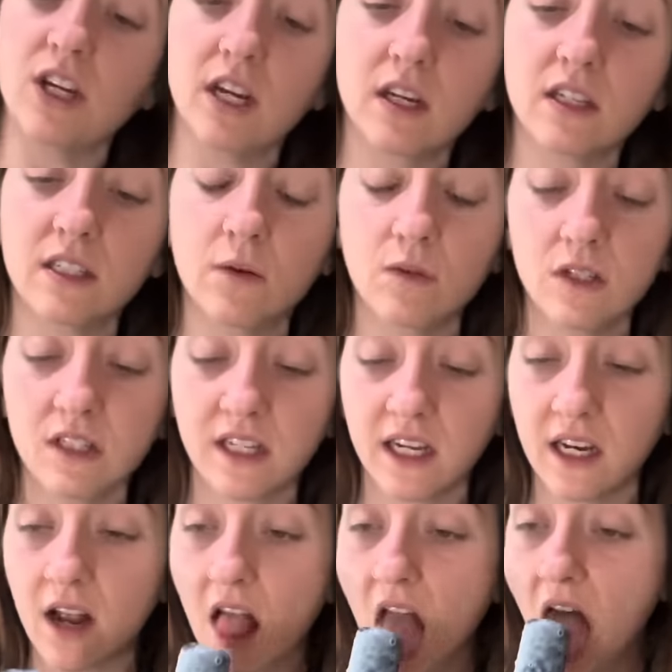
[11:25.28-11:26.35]
in, because I wanna
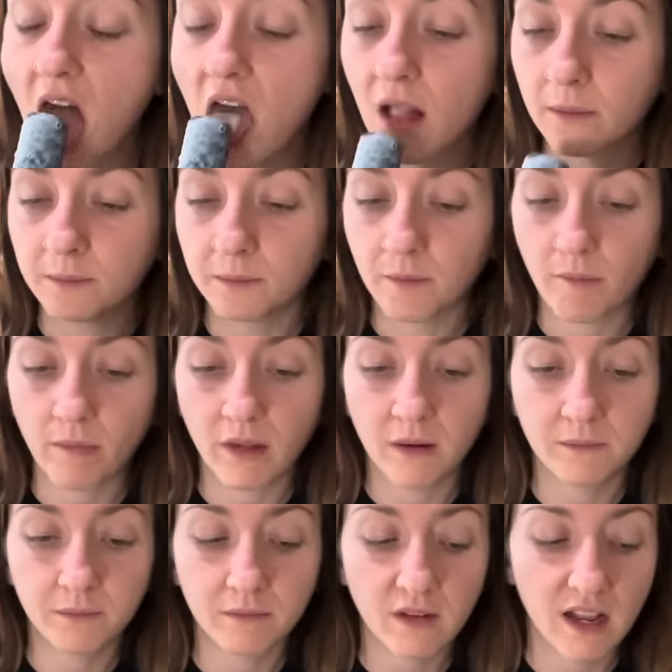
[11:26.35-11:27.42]
see
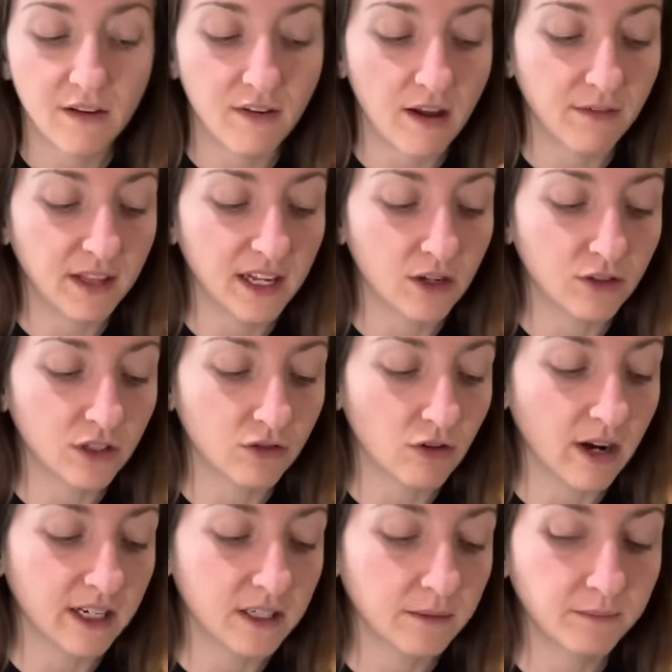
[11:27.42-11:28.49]
if everything else is
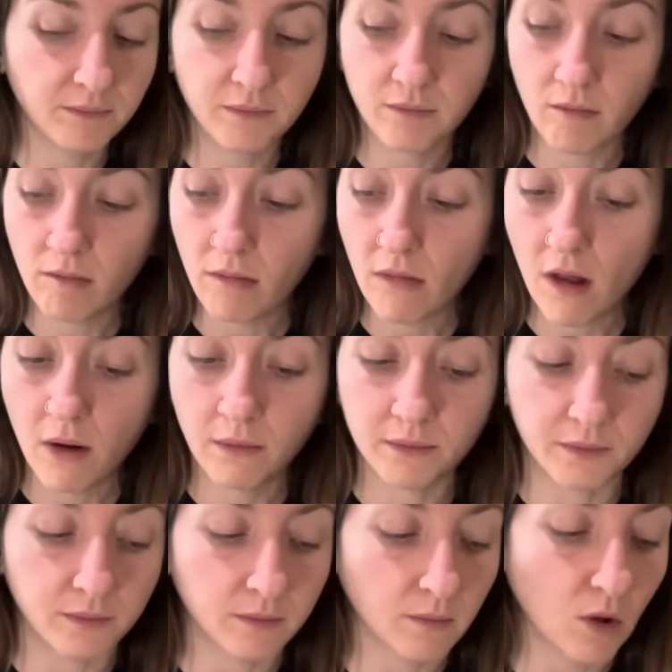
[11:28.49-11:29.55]
right.
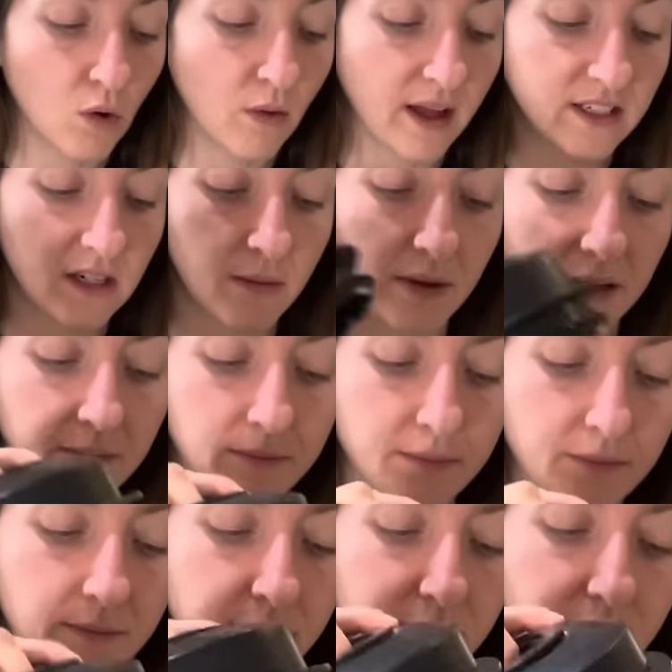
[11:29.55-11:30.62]
Mmm, all that is yummy.
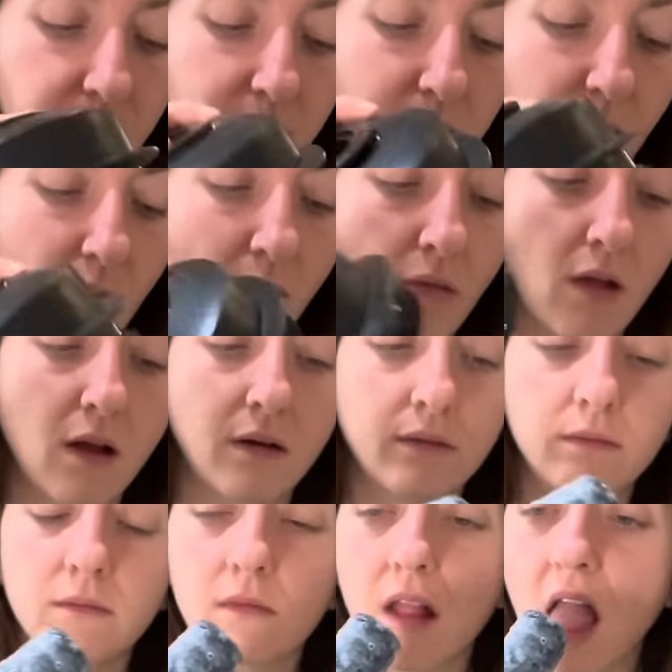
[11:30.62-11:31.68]

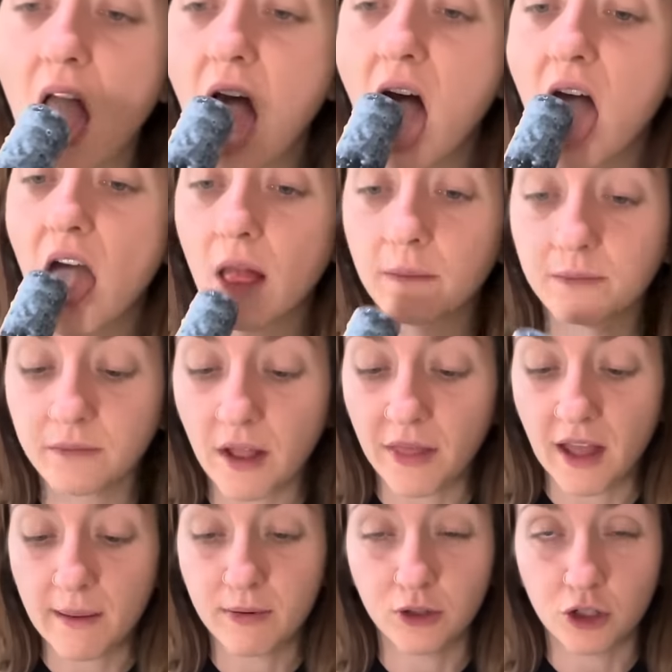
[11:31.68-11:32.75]
I
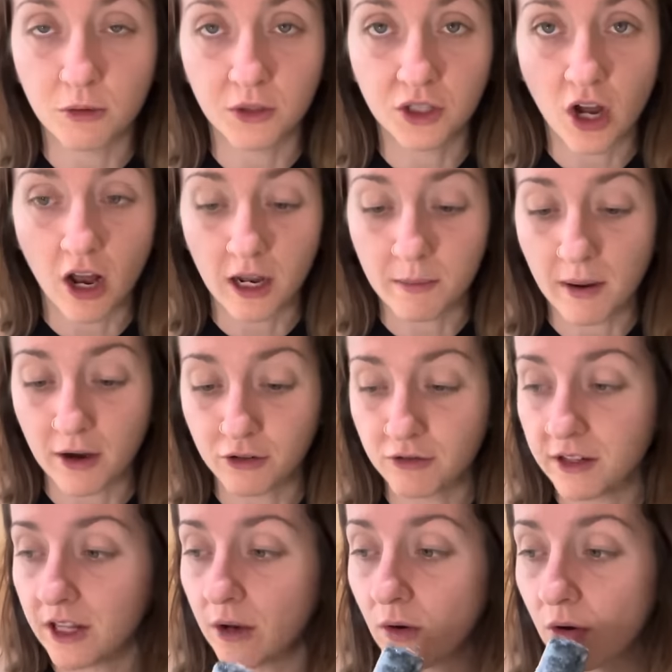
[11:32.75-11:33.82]
think I put too much garlic powder
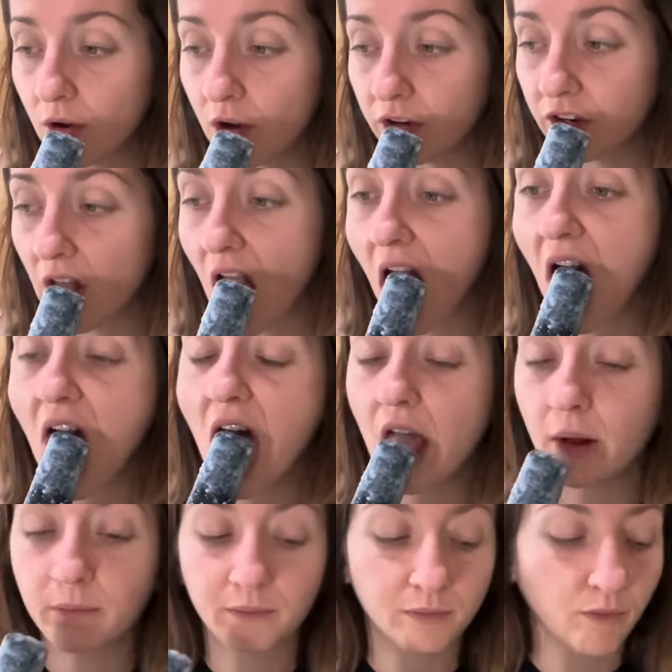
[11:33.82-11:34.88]
in there, oh God.
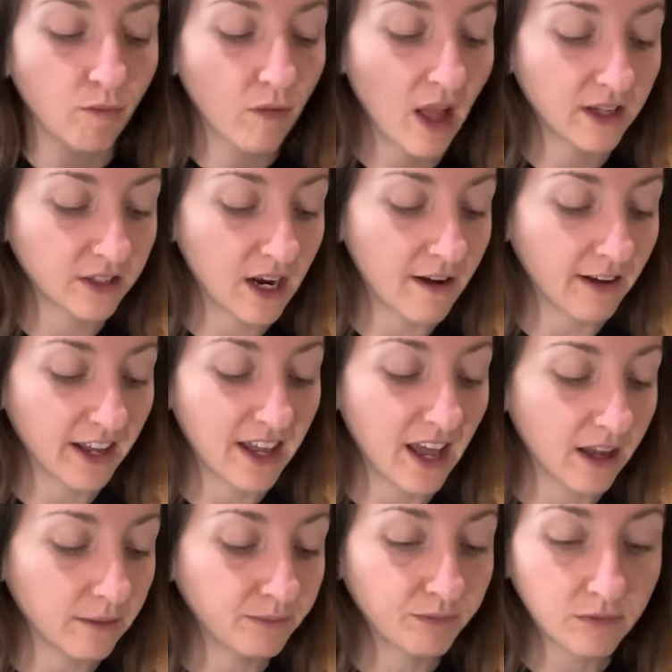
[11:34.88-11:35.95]
That's gonna have a
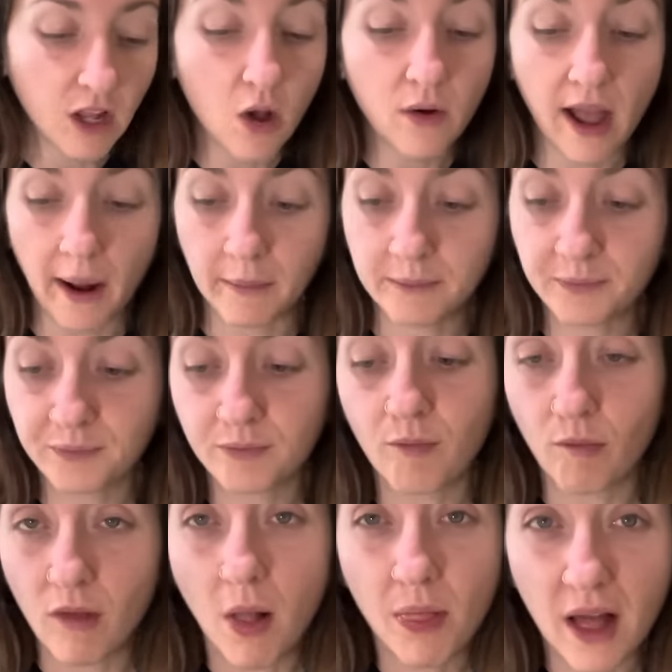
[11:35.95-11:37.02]
kick. Okay,
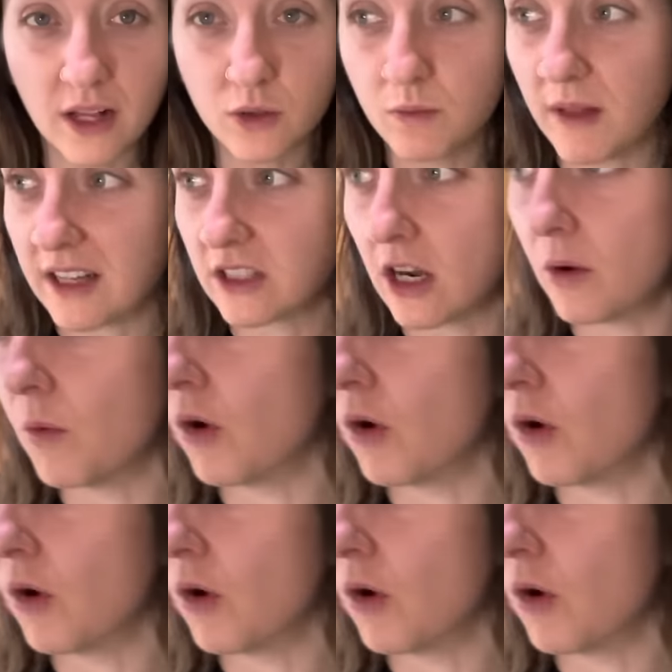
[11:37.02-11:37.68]
that's, that's gonna